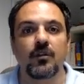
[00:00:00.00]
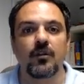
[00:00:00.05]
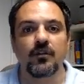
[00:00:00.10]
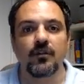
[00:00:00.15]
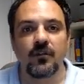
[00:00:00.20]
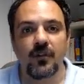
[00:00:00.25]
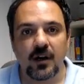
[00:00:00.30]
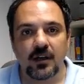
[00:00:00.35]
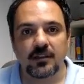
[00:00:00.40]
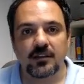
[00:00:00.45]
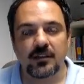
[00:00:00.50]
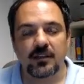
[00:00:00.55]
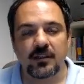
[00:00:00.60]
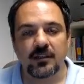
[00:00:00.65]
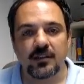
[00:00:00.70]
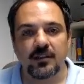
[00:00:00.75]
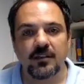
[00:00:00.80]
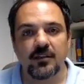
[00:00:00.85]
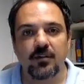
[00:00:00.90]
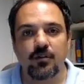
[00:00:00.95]

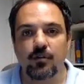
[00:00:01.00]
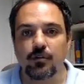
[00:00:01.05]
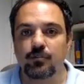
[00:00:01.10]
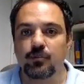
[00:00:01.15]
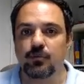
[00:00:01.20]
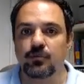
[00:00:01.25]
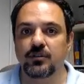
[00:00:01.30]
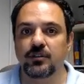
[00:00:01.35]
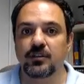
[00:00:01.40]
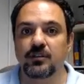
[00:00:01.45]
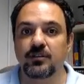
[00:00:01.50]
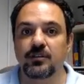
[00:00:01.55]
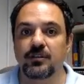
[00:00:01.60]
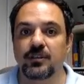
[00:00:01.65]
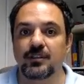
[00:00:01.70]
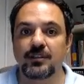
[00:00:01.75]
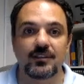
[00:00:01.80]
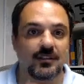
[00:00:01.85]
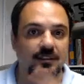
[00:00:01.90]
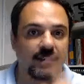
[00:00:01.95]
funding
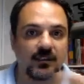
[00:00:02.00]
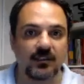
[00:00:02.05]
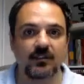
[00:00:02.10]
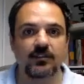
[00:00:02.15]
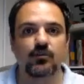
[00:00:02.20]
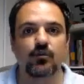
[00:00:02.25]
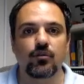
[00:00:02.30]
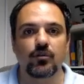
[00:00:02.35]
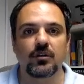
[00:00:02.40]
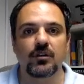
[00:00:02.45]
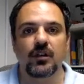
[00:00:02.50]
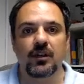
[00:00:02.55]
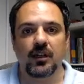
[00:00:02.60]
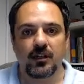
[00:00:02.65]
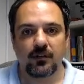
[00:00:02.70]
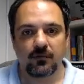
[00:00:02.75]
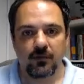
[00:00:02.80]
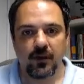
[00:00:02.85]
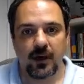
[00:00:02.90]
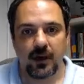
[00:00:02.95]
opportunities in your
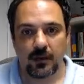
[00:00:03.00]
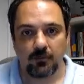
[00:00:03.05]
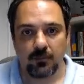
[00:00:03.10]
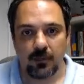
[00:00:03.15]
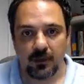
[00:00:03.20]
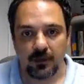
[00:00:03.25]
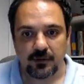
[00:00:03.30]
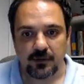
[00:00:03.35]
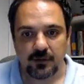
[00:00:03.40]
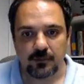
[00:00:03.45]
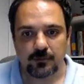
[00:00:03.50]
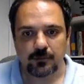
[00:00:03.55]
environment.